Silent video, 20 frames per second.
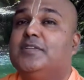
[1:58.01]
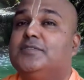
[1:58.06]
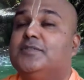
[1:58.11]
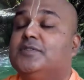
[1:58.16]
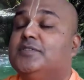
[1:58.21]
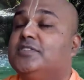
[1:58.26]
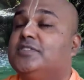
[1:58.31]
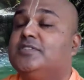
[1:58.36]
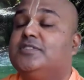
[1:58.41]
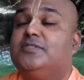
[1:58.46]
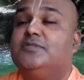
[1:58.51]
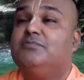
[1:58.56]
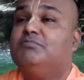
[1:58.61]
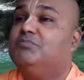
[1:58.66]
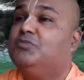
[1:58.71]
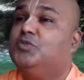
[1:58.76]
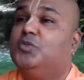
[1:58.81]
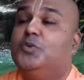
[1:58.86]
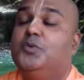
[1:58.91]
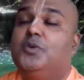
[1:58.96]
So just
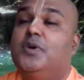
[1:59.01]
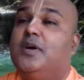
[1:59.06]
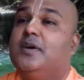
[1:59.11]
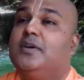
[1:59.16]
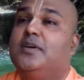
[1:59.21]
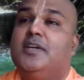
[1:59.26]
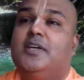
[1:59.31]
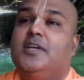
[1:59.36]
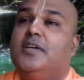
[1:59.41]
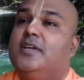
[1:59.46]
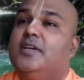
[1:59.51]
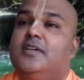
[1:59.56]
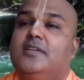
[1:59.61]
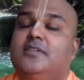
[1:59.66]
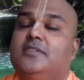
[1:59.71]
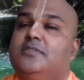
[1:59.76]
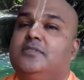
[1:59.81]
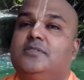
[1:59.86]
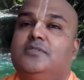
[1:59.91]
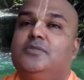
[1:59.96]

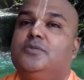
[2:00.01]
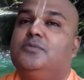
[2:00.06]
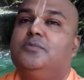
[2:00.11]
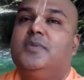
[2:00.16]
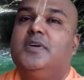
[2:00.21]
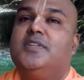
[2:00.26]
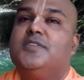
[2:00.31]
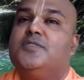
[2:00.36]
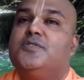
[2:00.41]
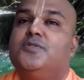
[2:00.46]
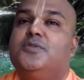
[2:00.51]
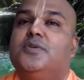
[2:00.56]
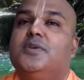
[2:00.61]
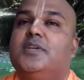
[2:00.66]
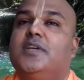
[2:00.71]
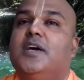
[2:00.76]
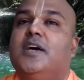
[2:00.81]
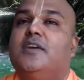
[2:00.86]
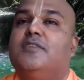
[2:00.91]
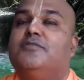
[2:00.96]

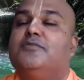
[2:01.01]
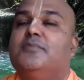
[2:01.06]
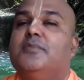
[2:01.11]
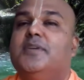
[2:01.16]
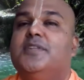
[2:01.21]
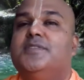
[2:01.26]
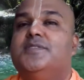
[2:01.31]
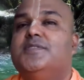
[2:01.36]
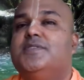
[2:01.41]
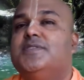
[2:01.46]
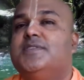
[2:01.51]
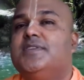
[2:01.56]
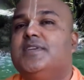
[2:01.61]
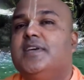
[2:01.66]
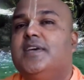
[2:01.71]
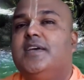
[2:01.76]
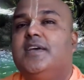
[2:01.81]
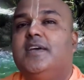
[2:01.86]
2.5 months